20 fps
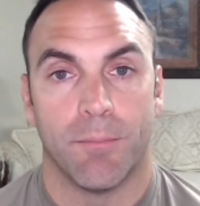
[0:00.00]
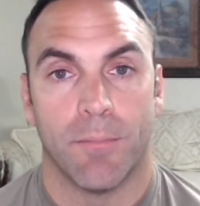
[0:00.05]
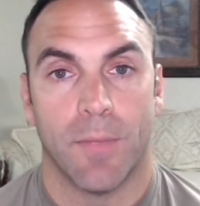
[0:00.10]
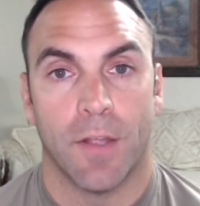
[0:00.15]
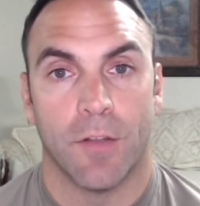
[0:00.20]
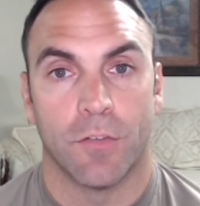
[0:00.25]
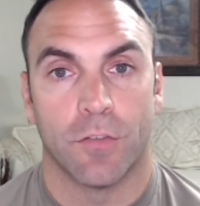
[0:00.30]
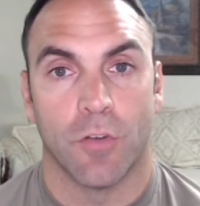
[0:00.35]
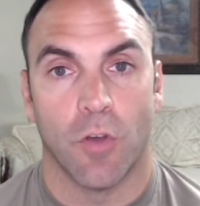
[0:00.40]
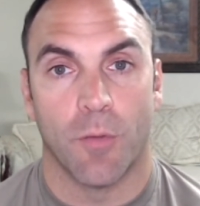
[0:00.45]

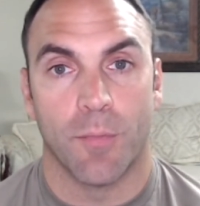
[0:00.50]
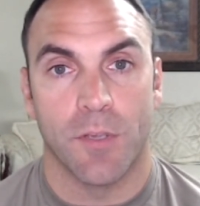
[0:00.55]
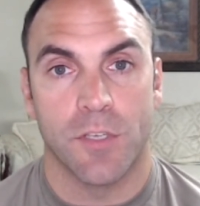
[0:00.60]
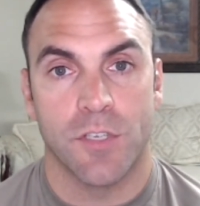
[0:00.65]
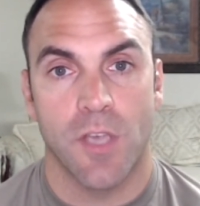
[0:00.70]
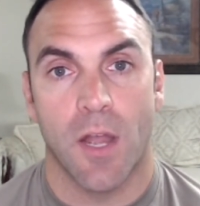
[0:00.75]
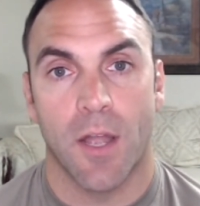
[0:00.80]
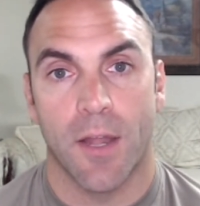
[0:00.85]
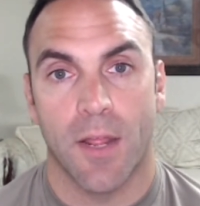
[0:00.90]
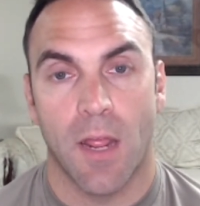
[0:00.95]
And so I'm
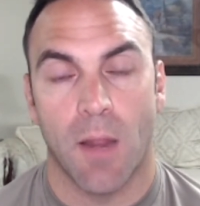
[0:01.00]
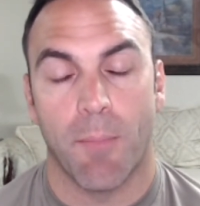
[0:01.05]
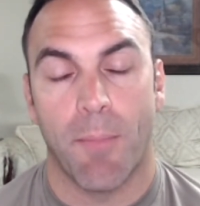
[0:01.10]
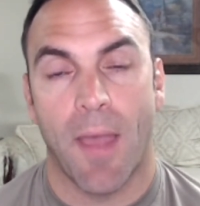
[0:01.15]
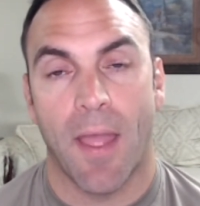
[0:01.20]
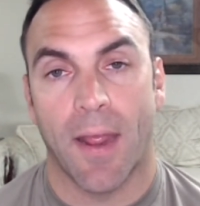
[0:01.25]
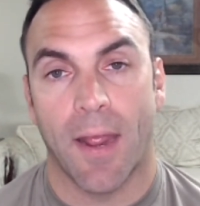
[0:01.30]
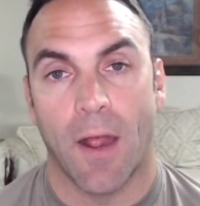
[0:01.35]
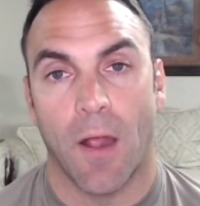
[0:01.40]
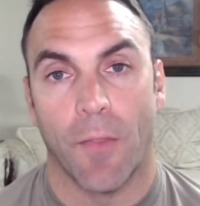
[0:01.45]
excited to get
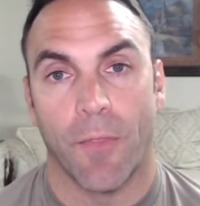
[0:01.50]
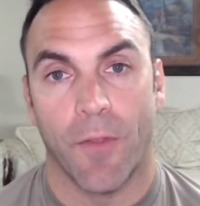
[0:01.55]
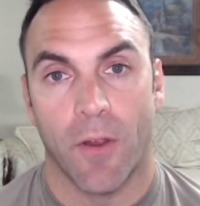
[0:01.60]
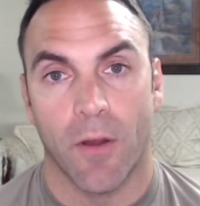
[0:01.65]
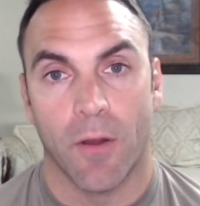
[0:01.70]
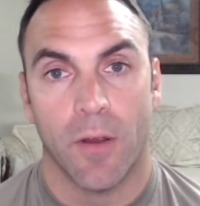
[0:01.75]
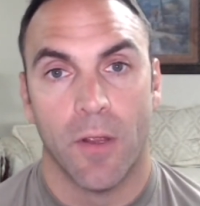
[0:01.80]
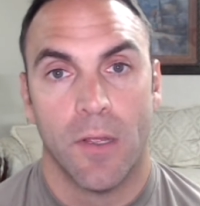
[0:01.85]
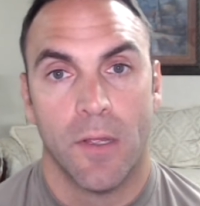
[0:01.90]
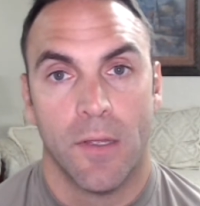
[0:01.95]
back out
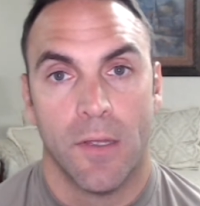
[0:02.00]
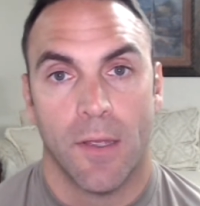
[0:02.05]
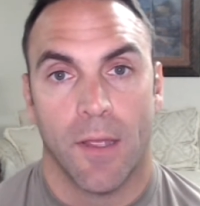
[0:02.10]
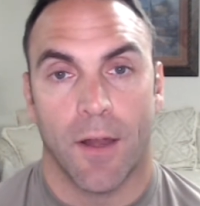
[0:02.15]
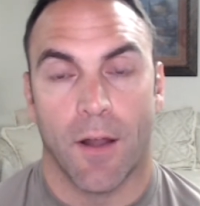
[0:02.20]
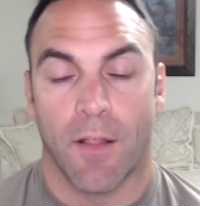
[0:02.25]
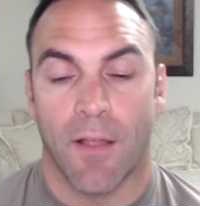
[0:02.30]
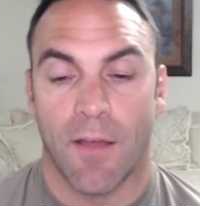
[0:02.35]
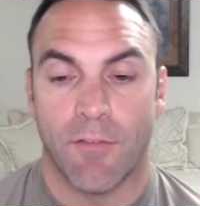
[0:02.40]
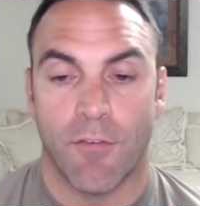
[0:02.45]
there.
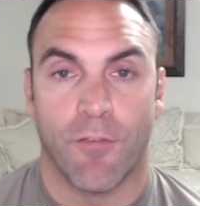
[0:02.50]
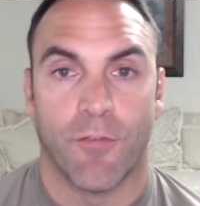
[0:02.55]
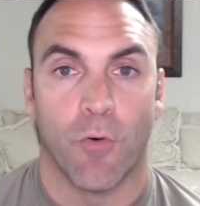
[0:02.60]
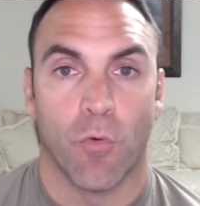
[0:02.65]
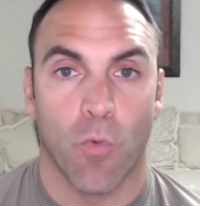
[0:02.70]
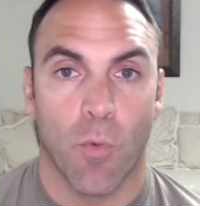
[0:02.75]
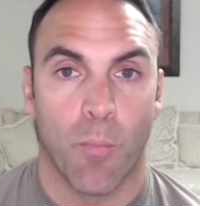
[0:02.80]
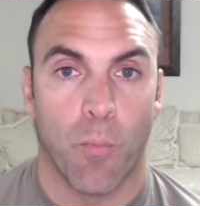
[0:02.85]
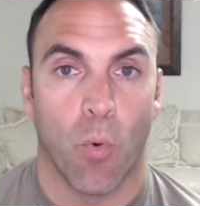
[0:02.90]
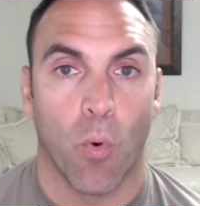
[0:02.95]
And I'll have a
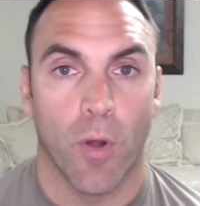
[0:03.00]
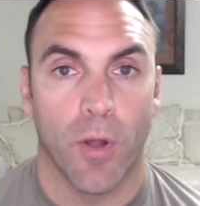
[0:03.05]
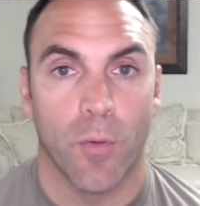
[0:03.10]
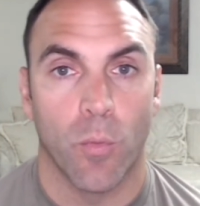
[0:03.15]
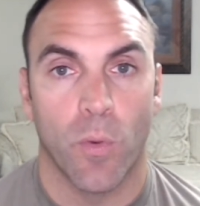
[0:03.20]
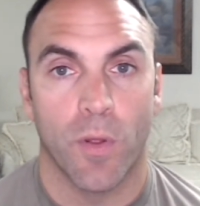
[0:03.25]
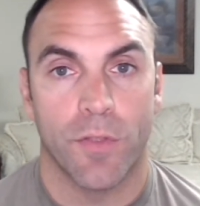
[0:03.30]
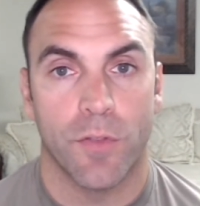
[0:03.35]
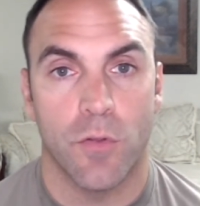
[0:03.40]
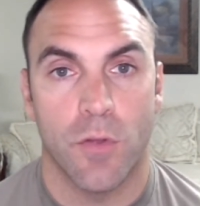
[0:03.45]
full report
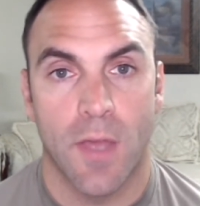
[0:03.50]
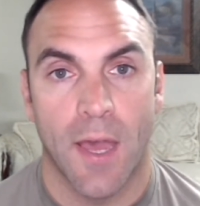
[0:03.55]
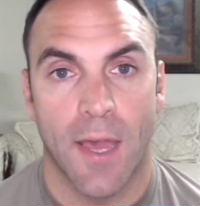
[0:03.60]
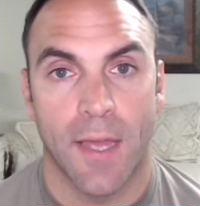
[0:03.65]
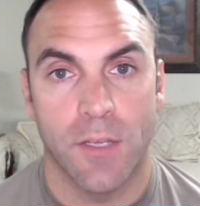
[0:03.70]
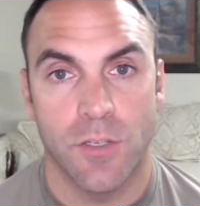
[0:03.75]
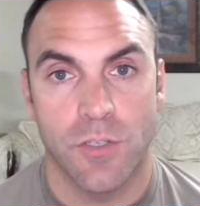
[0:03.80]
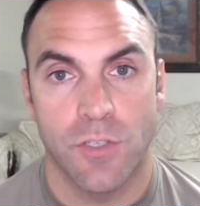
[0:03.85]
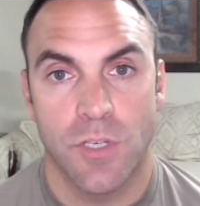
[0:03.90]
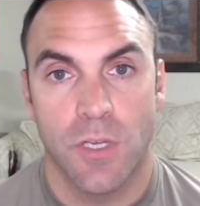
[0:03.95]
with you
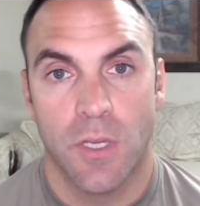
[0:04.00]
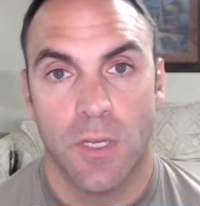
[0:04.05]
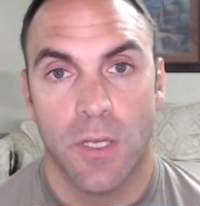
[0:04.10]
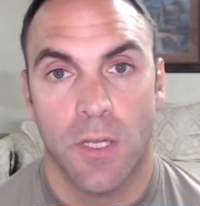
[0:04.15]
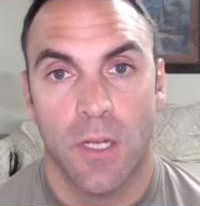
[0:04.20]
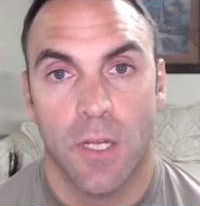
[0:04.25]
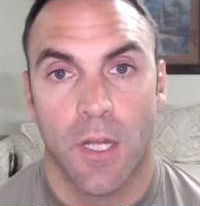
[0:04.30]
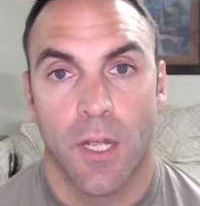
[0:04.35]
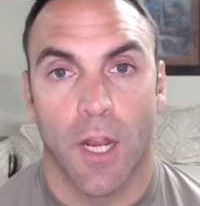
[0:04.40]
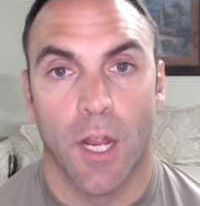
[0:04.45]
guys
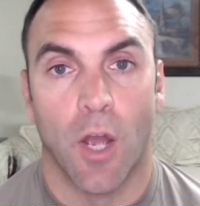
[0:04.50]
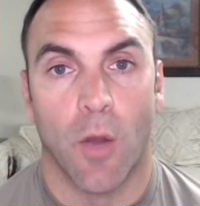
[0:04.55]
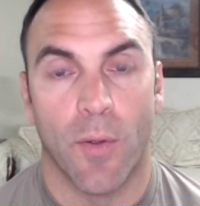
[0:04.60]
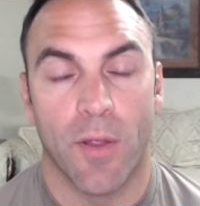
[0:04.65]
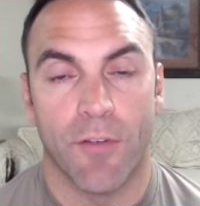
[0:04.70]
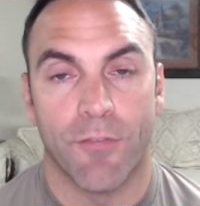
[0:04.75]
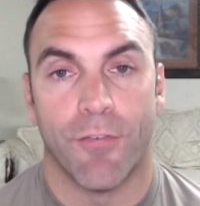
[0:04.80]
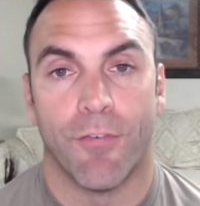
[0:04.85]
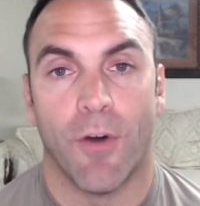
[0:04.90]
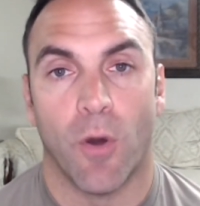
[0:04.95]

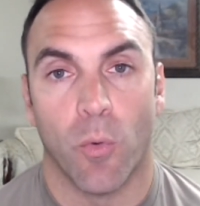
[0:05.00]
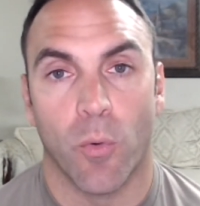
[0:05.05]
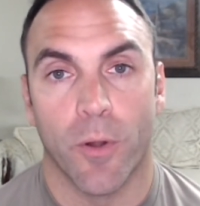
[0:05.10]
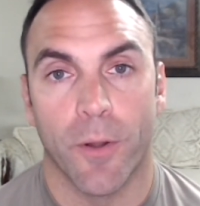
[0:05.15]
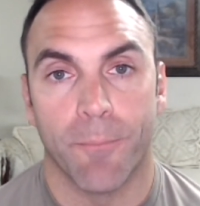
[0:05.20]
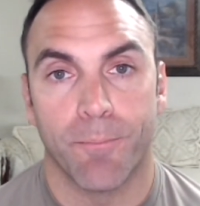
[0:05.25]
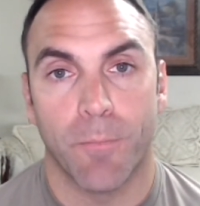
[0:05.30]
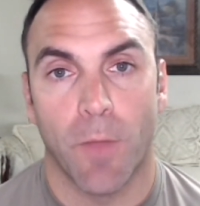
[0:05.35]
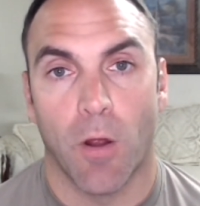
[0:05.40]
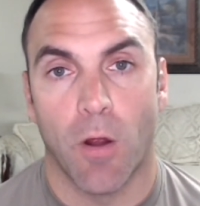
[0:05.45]
going
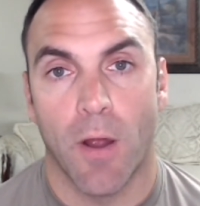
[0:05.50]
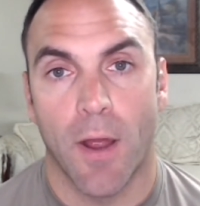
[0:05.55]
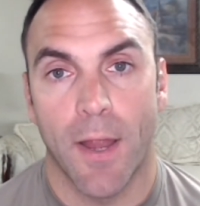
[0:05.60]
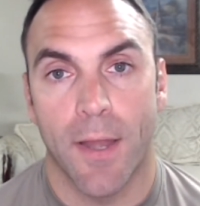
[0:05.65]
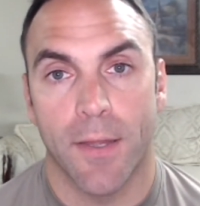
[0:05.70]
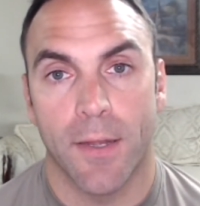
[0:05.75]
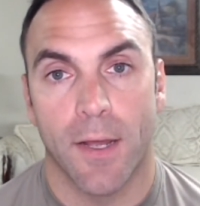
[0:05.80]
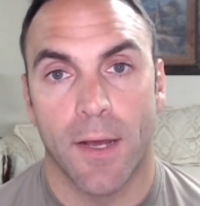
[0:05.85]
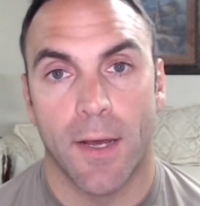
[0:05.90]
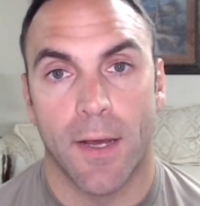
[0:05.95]
forward. All right.